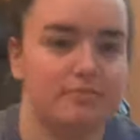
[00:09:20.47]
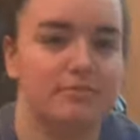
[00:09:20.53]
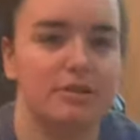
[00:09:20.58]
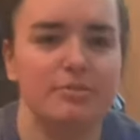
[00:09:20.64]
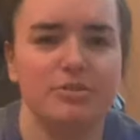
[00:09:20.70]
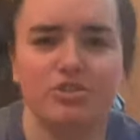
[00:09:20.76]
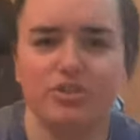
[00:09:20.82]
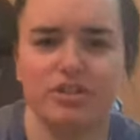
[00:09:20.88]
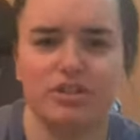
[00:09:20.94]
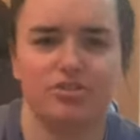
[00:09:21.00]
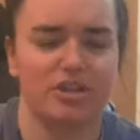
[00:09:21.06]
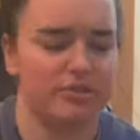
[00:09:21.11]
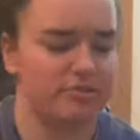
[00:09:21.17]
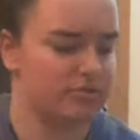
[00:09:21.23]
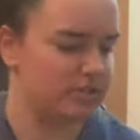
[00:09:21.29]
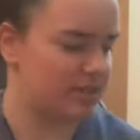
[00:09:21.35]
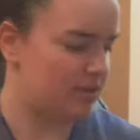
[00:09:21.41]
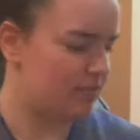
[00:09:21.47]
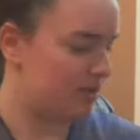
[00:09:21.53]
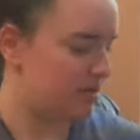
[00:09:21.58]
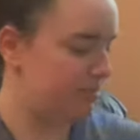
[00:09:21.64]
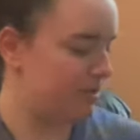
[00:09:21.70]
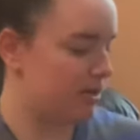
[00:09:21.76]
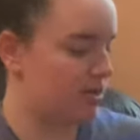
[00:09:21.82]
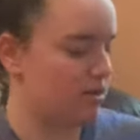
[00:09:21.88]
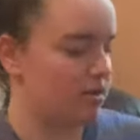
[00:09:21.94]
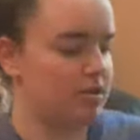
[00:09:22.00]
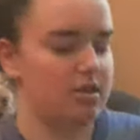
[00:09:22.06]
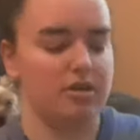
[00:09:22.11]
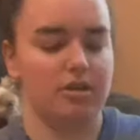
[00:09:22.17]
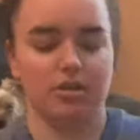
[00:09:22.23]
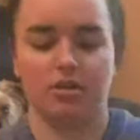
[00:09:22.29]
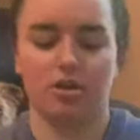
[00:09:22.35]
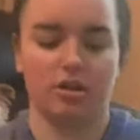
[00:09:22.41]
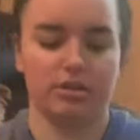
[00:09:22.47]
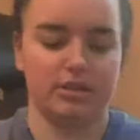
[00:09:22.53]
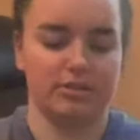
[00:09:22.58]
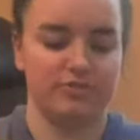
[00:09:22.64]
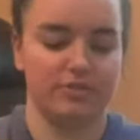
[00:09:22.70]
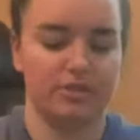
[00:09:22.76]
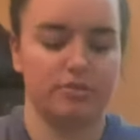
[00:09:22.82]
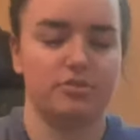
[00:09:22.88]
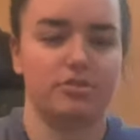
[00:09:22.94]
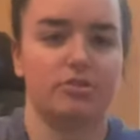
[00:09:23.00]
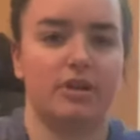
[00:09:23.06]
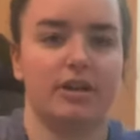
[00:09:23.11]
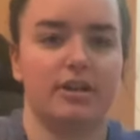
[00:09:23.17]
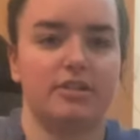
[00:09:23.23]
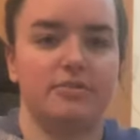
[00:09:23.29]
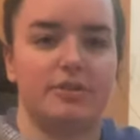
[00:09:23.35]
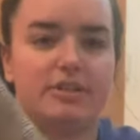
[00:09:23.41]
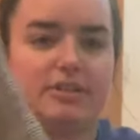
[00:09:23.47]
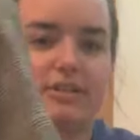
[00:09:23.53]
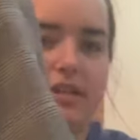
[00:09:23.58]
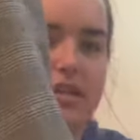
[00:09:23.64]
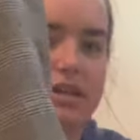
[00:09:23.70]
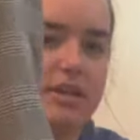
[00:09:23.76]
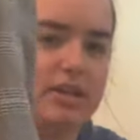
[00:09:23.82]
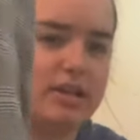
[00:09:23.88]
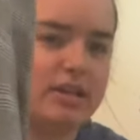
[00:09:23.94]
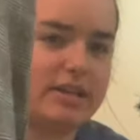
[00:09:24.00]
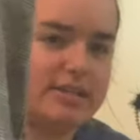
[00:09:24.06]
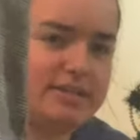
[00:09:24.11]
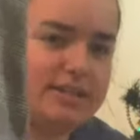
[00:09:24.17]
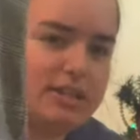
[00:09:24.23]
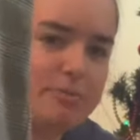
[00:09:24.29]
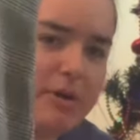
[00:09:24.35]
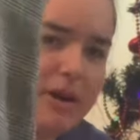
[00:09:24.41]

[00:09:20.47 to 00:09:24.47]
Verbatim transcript: Let me show you the trousers again while I'm here. God, this video is so arseways. Can you see the